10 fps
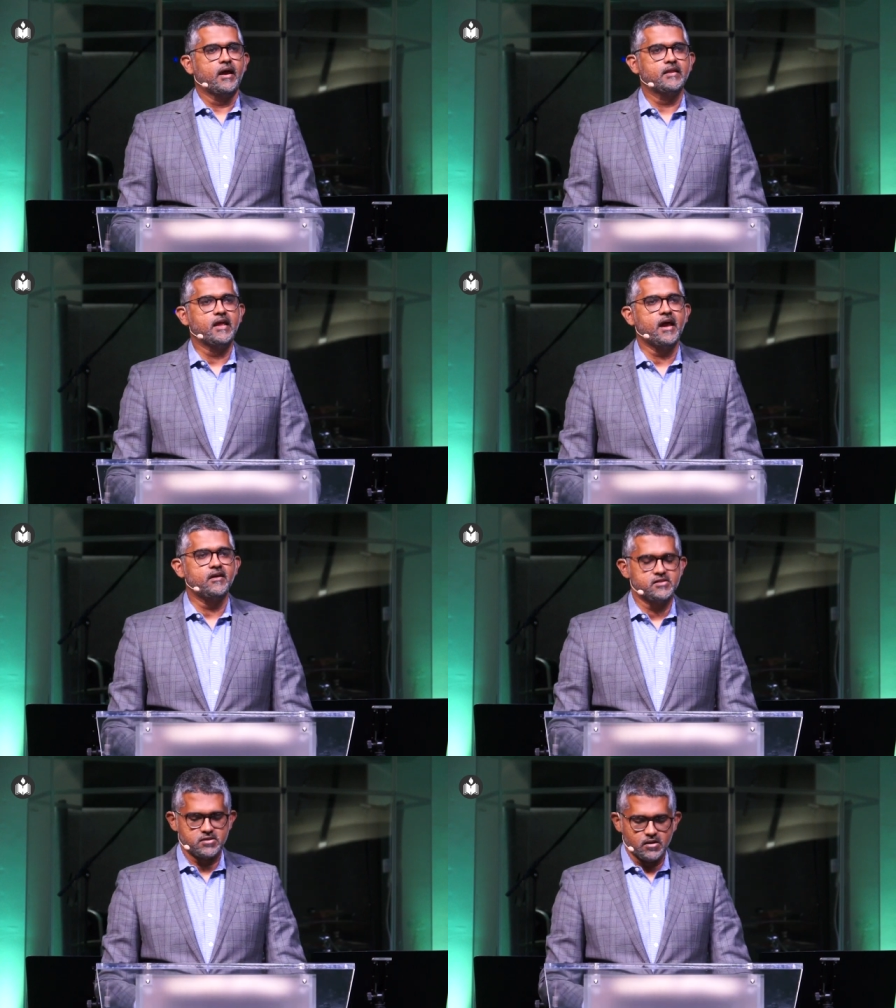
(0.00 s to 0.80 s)
And
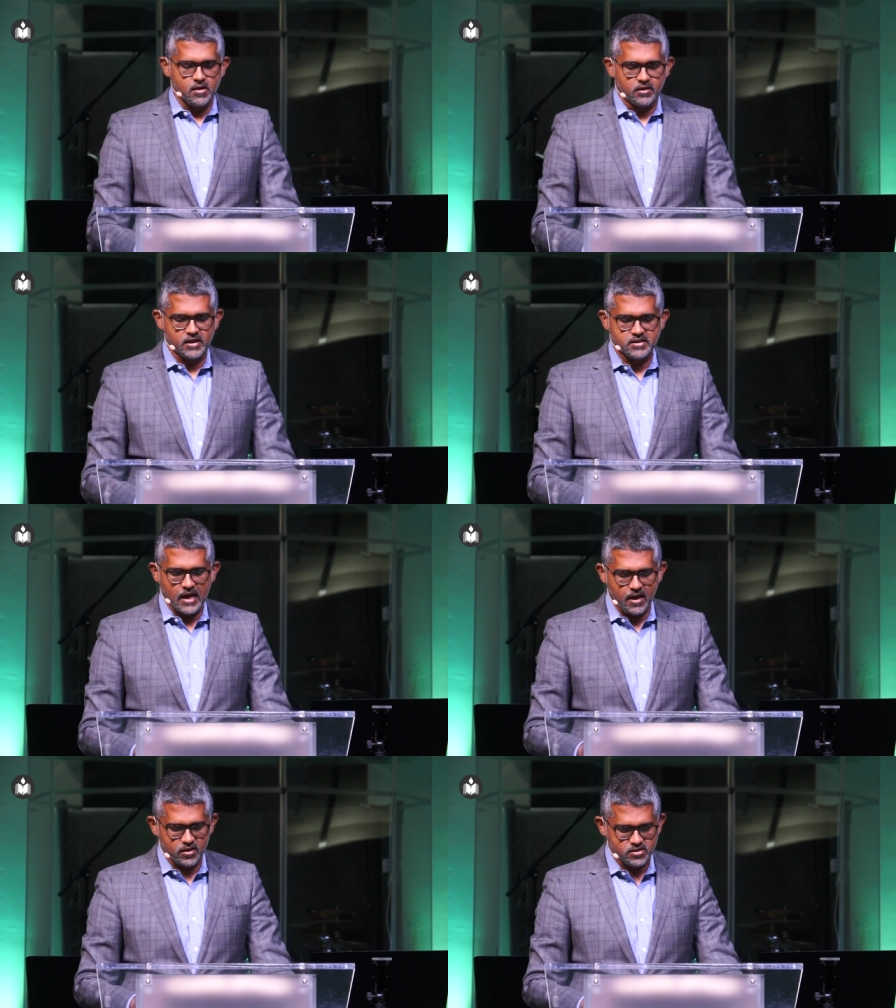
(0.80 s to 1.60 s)
that is the
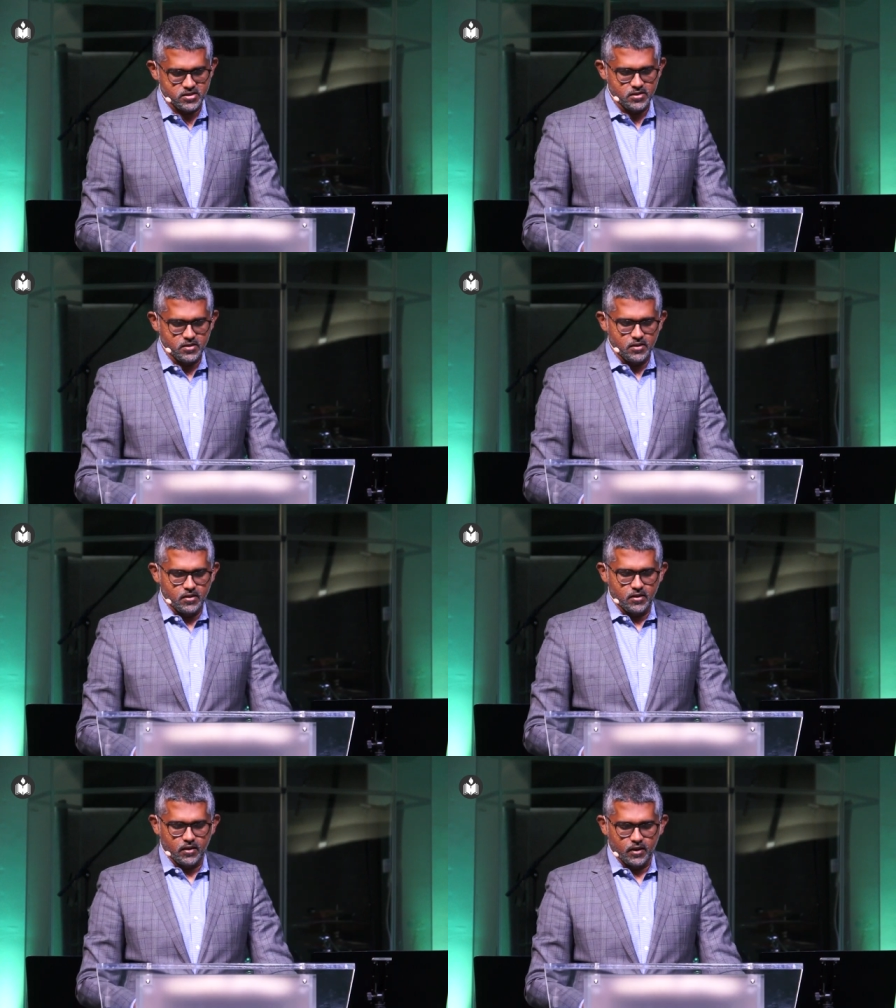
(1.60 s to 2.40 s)
challenge,
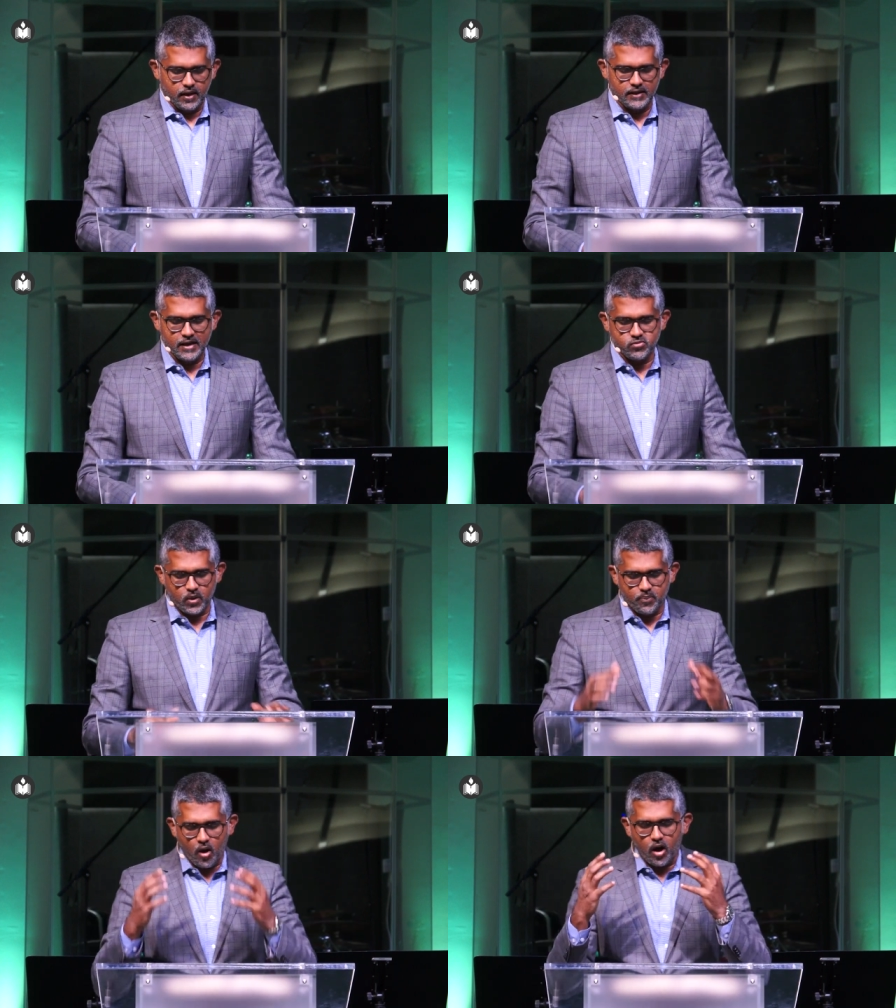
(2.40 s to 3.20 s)
and that's
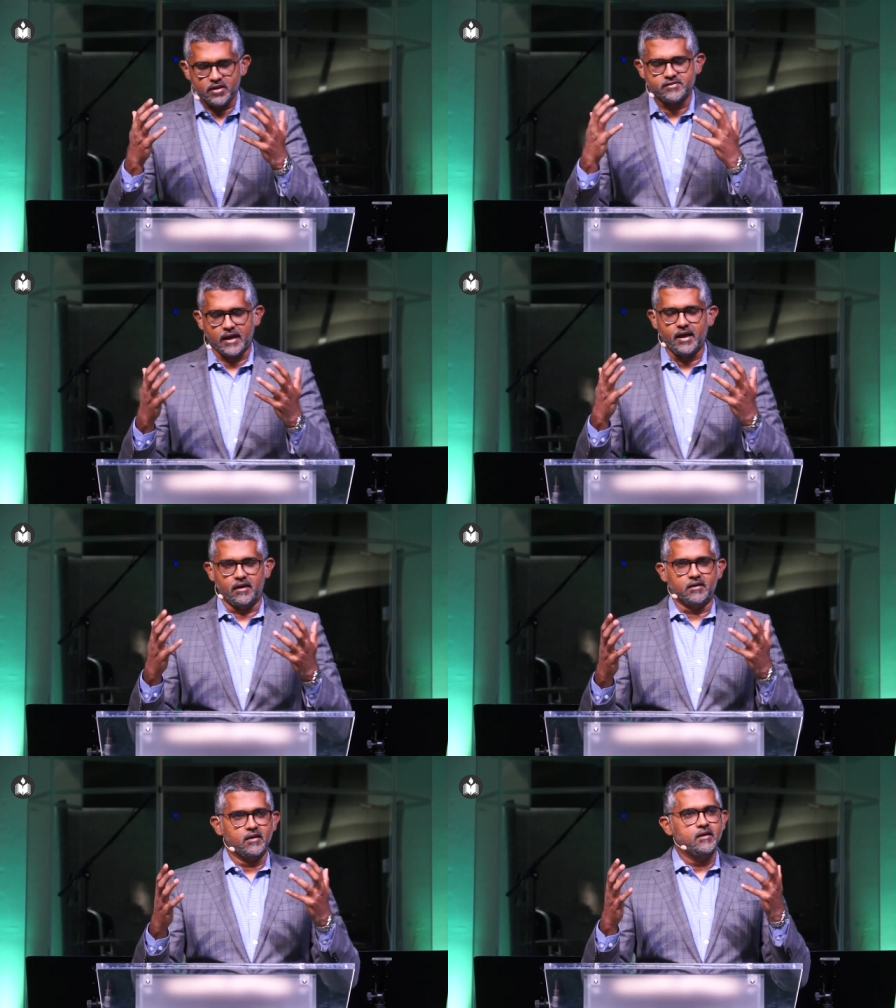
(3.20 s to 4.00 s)
what Paul is
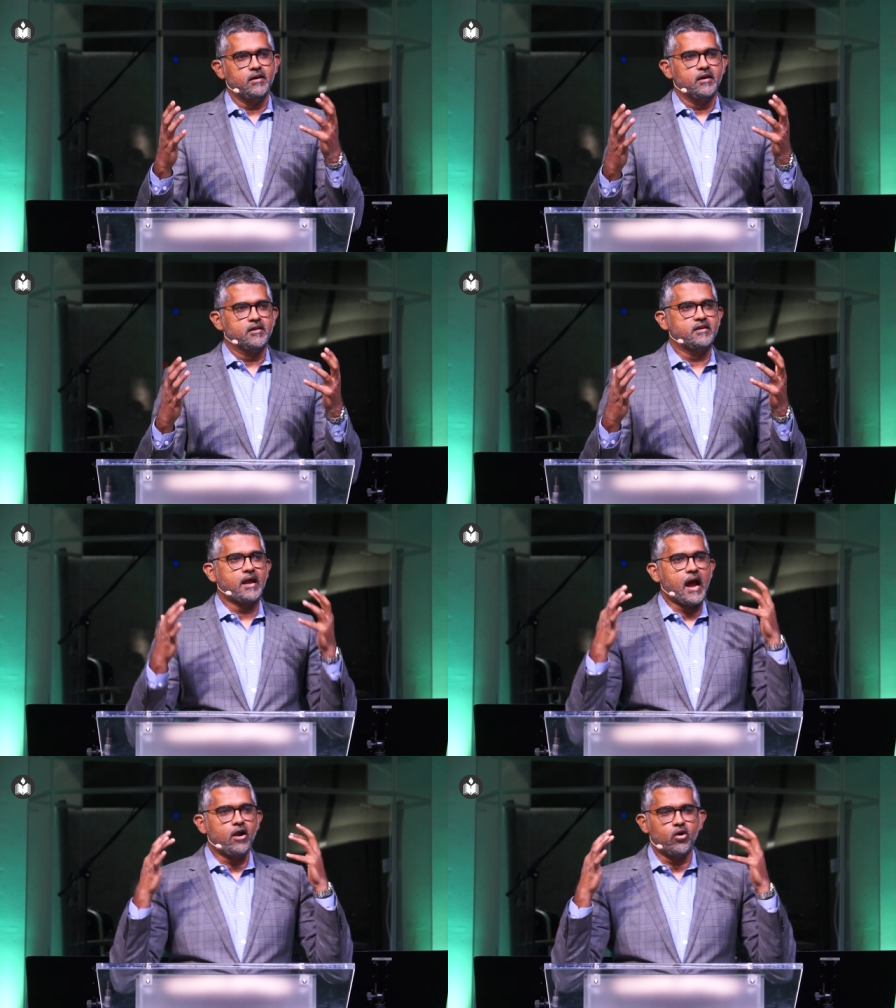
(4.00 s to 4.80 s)
saying,
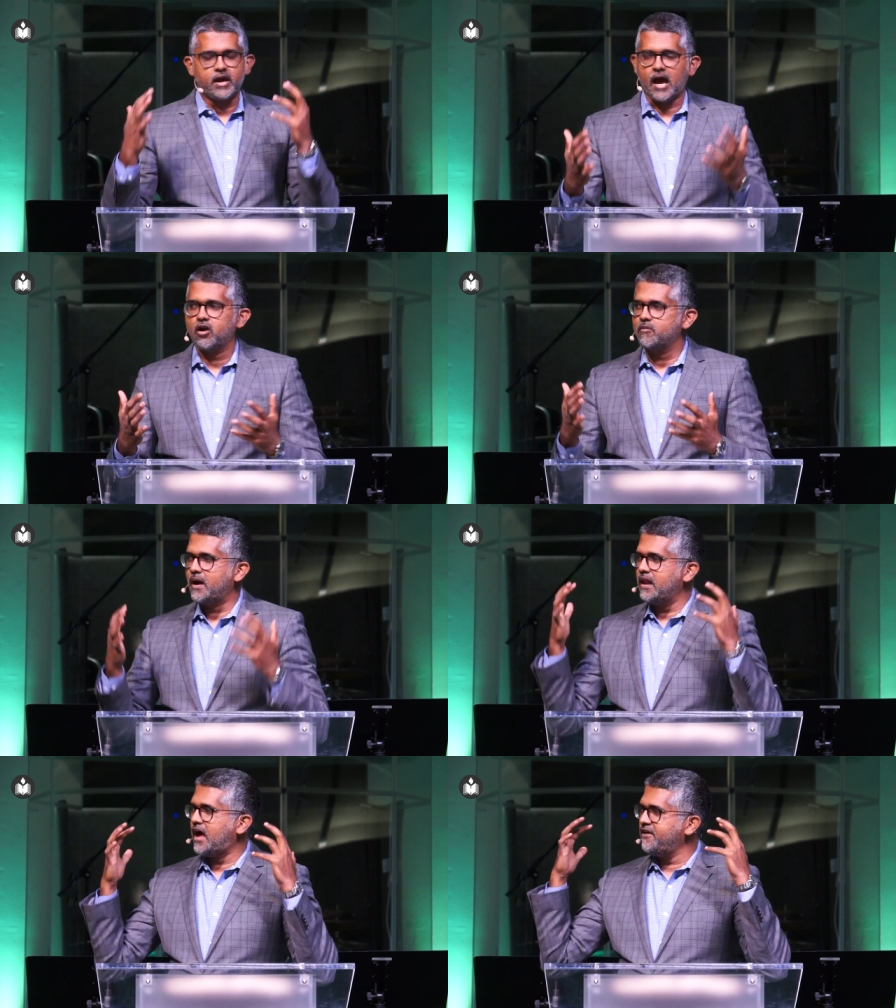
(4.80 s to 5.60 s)
that I don't count
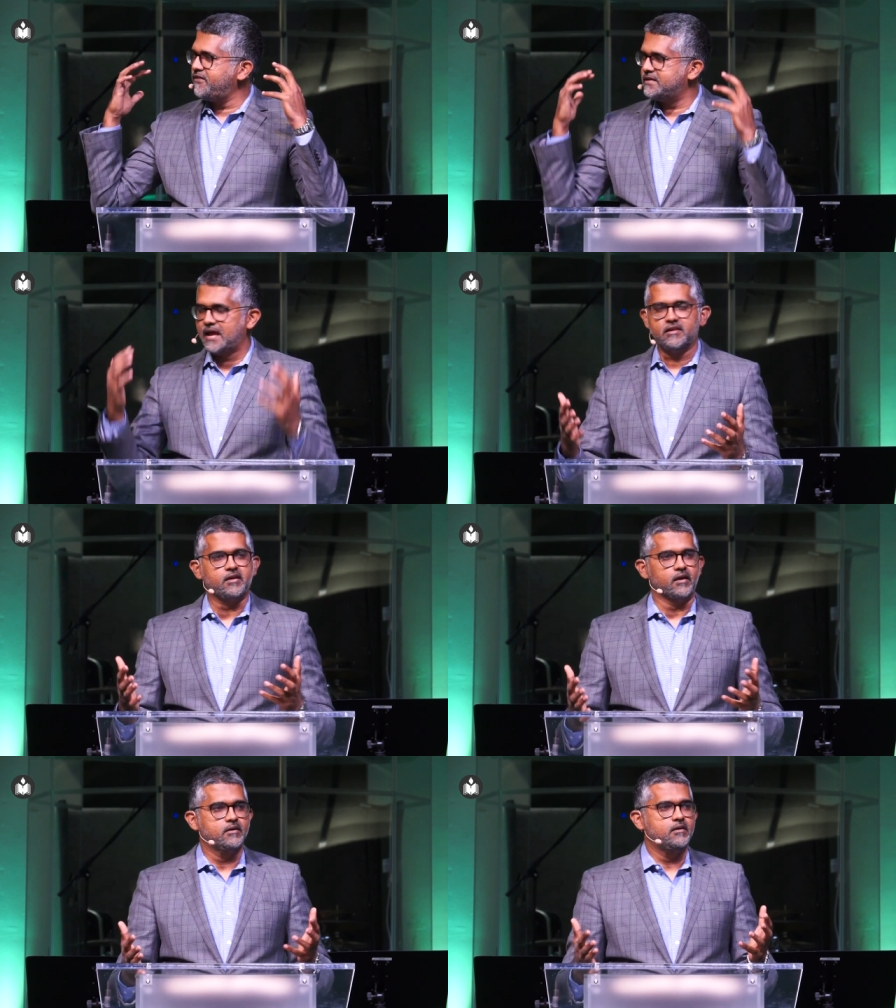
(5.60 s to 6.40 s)
my life as
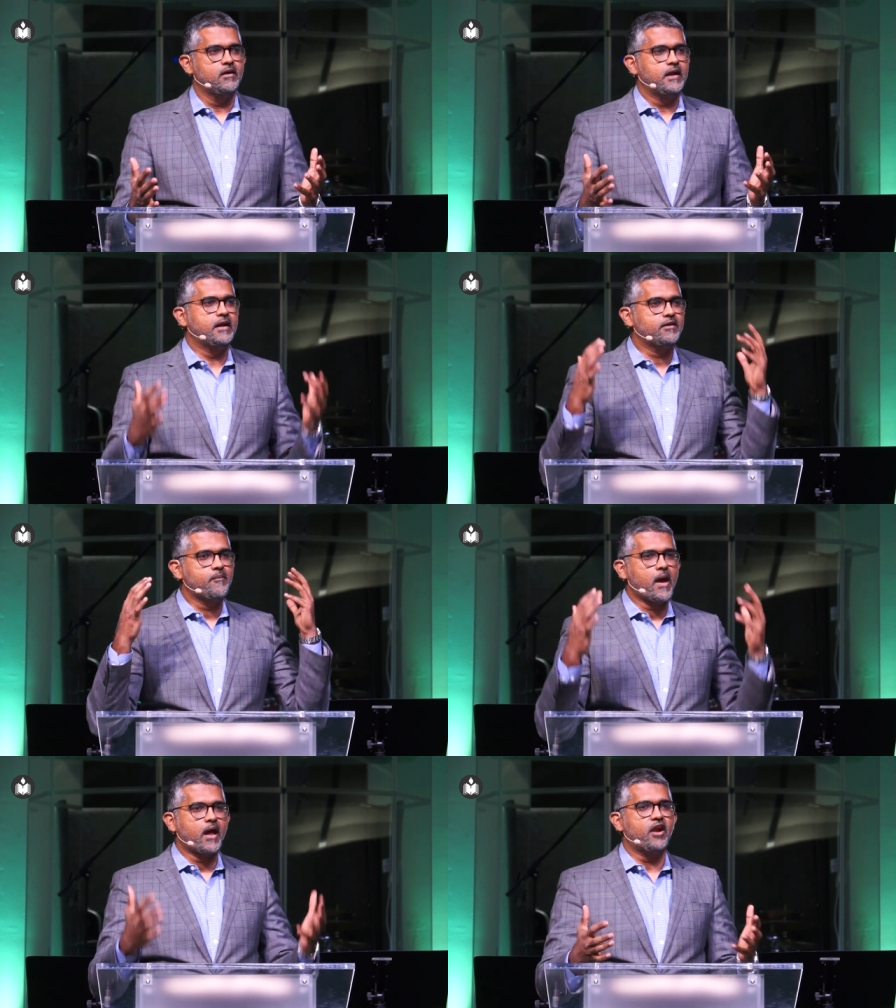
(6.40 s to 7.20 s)
anything. It
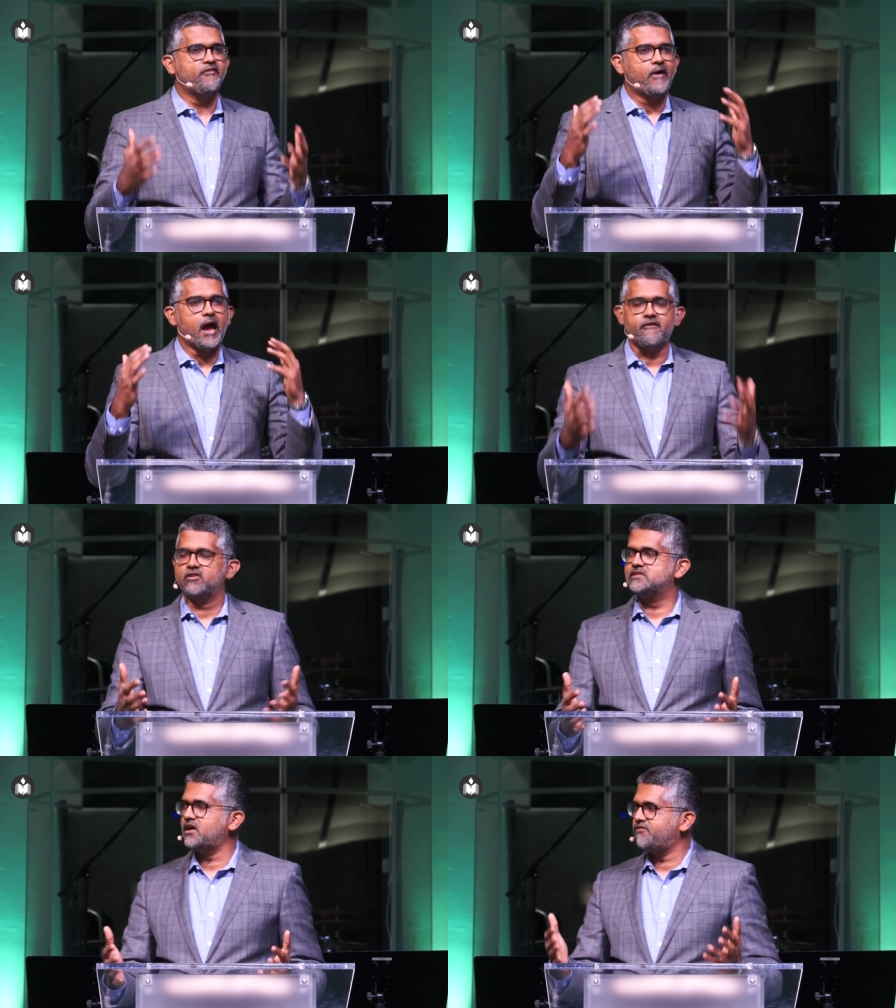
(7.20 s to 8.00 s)
doesn't matter if I
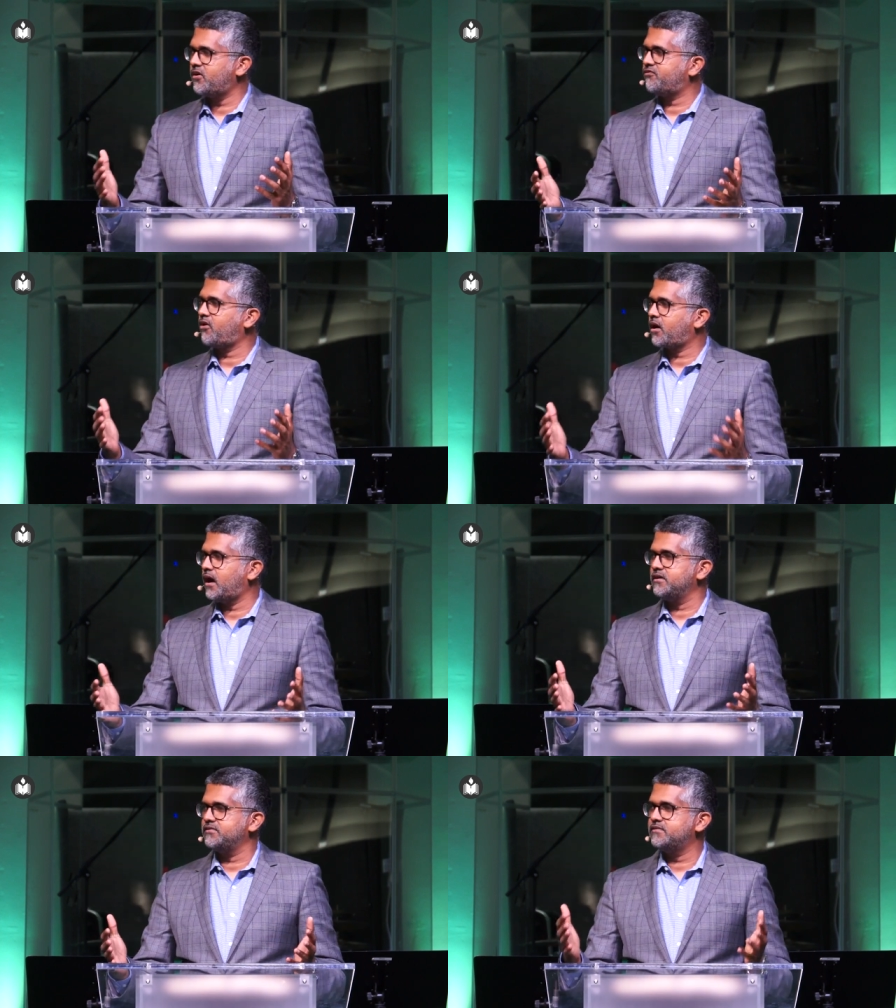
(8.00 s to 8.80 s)
have to suffer for
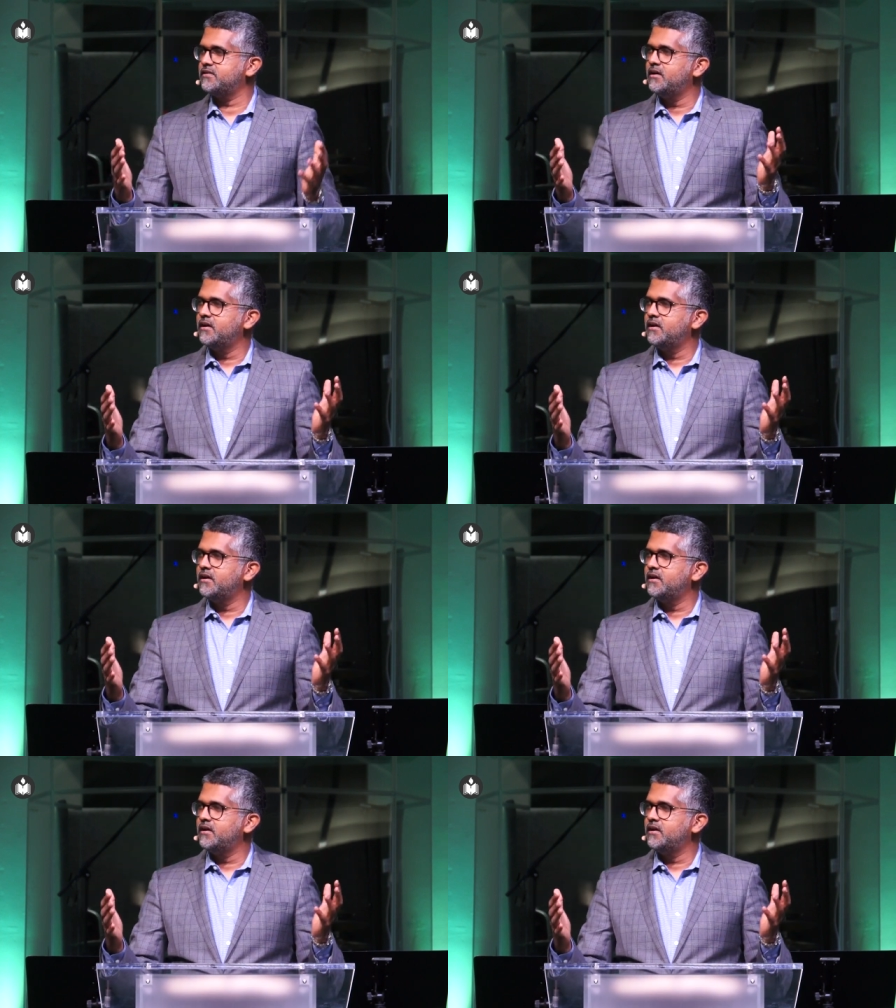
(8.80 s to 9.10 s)
Christ,